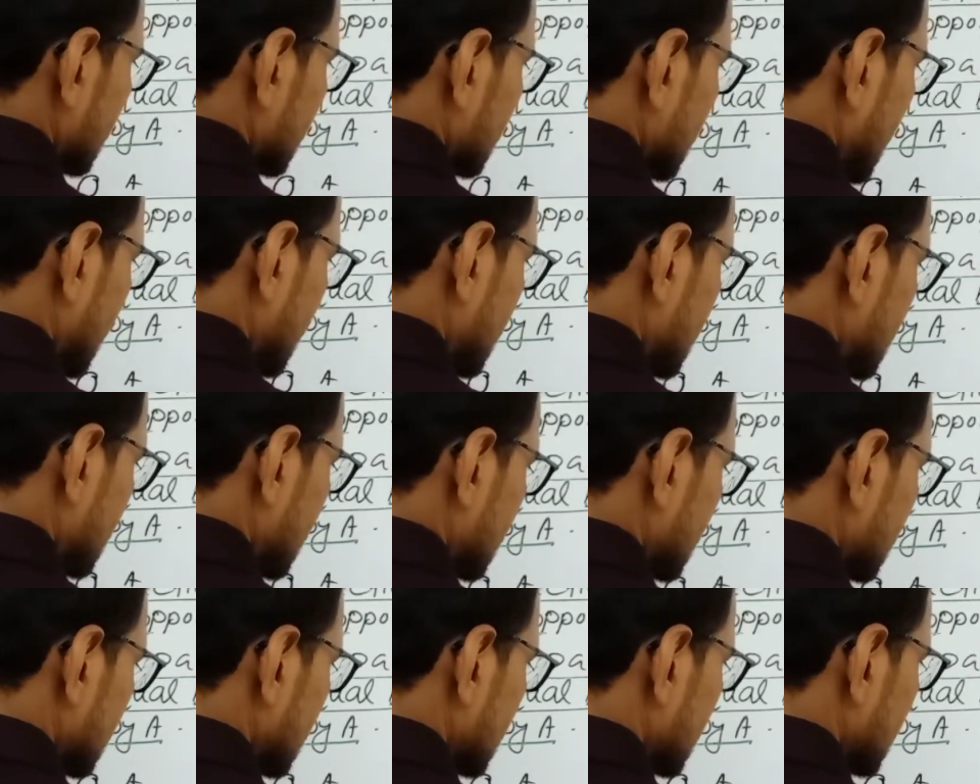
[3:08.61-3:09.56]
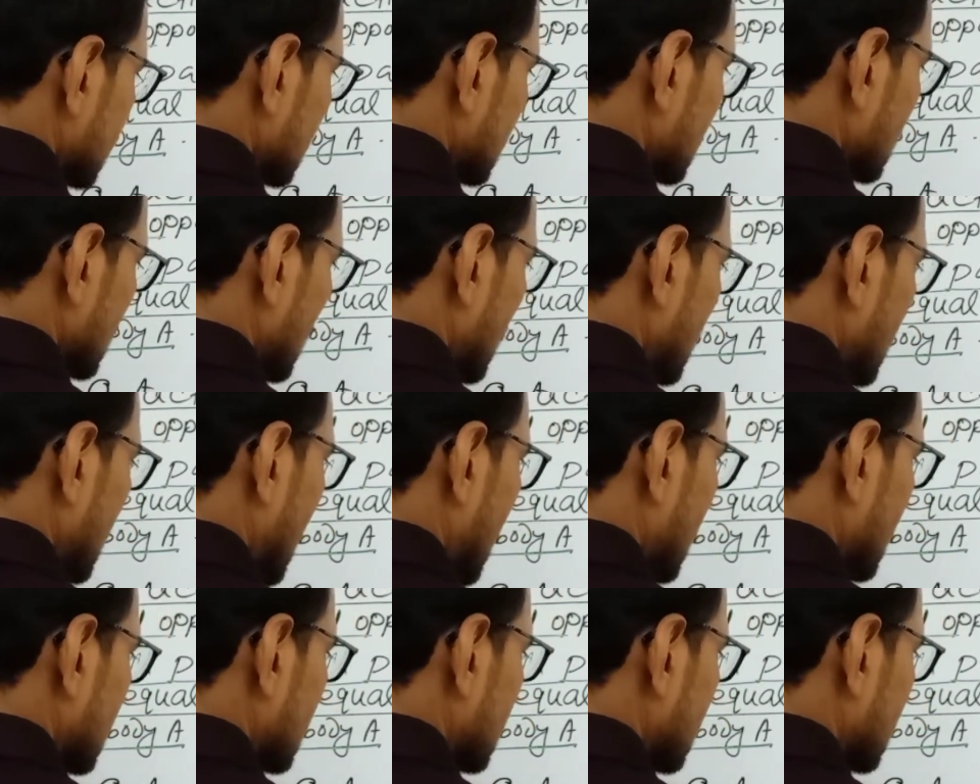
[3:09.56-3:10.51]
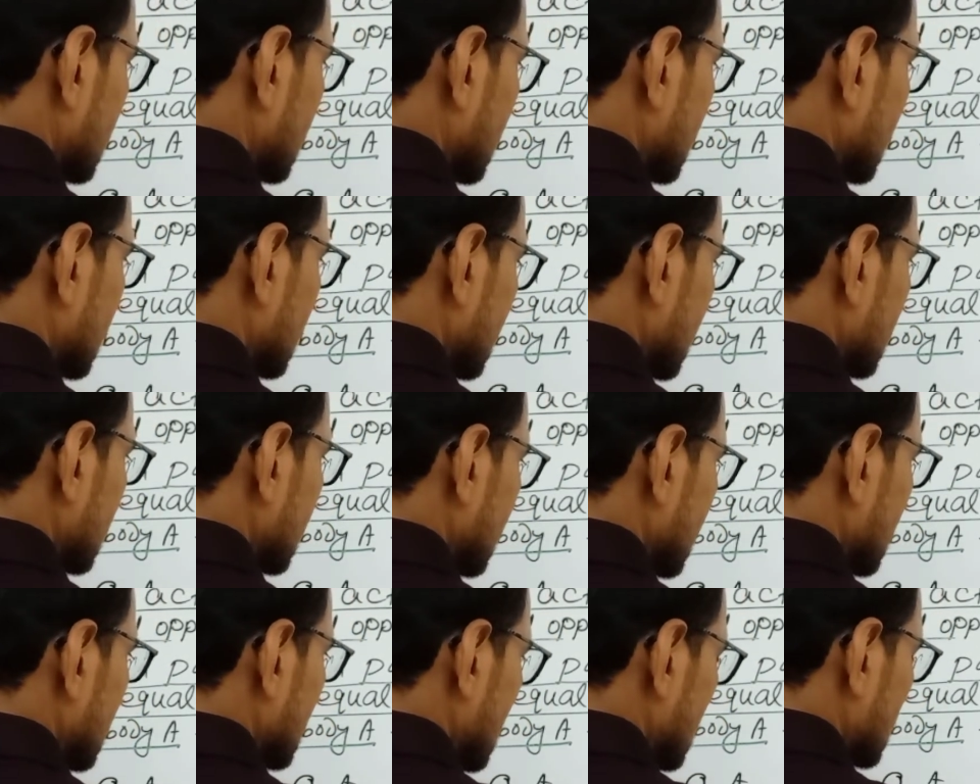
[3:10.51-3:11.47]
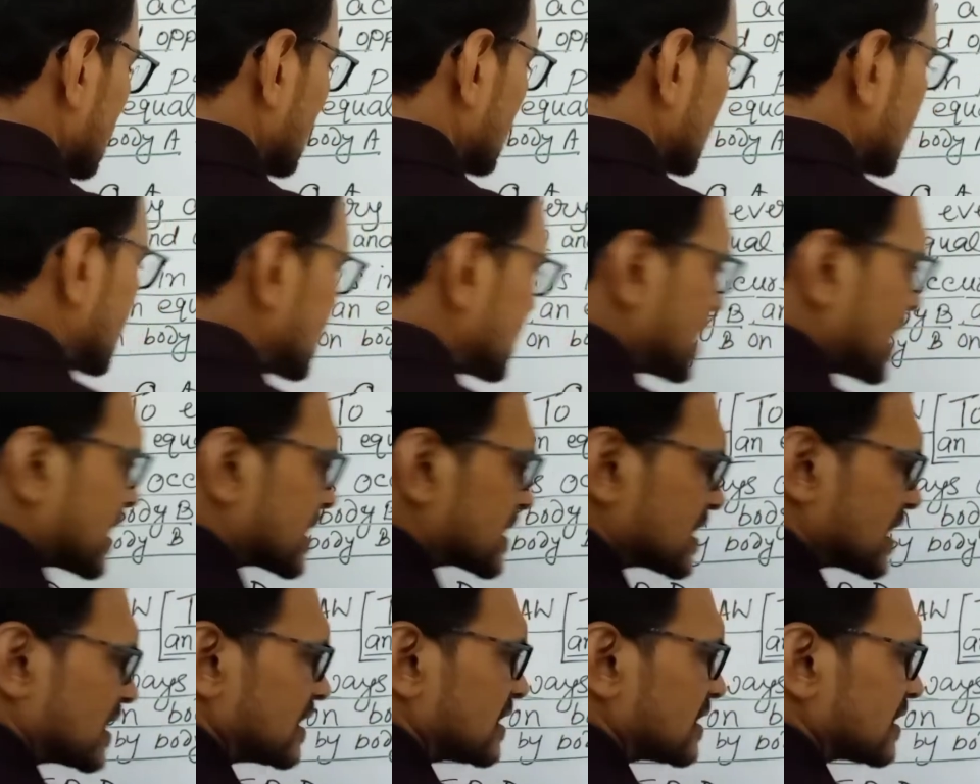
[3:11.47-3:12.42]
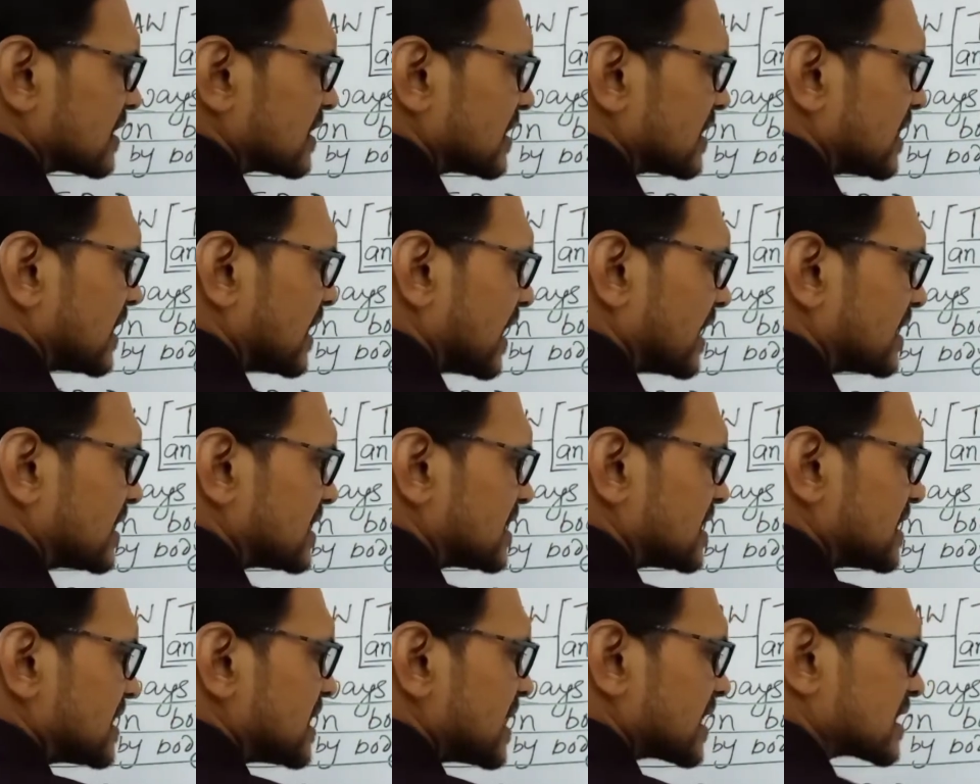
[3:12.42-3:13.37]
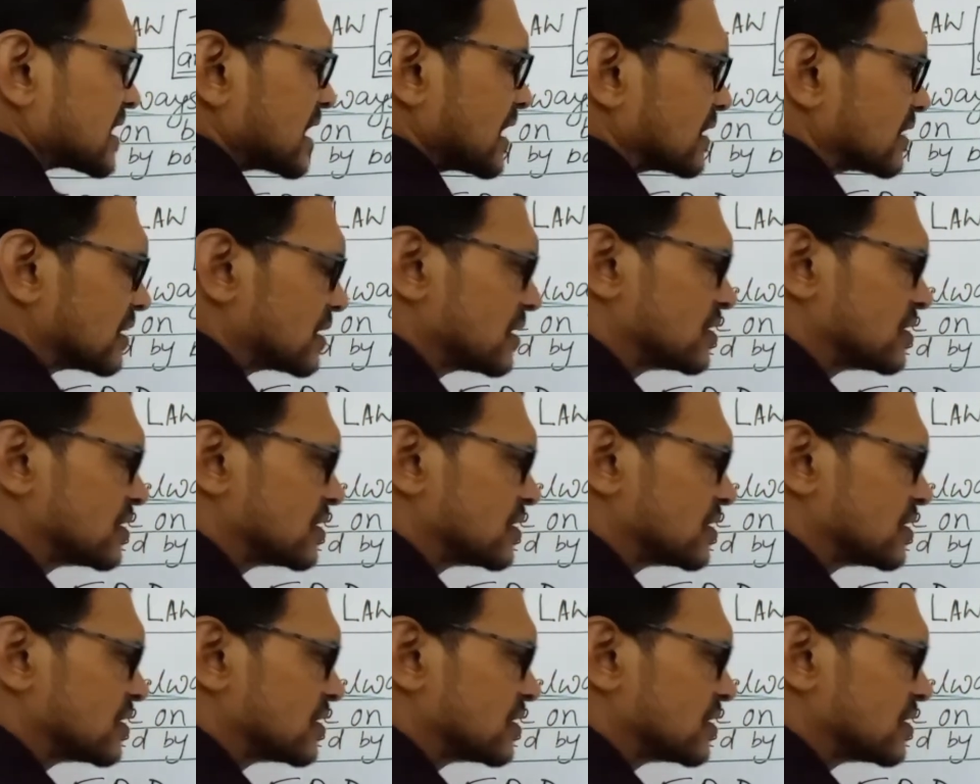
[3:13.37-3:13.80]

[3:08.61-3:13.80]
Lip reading: That is called R. So this is action and this is reaction.